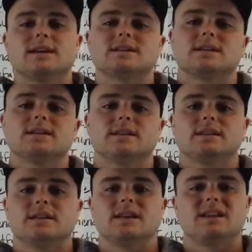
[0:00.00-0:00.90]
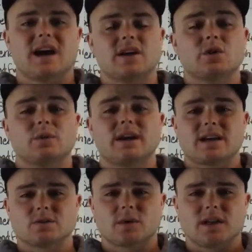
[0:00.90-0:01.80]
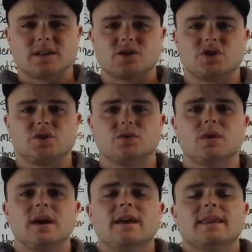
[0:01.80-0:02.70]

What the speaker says: that's not doing as well as you.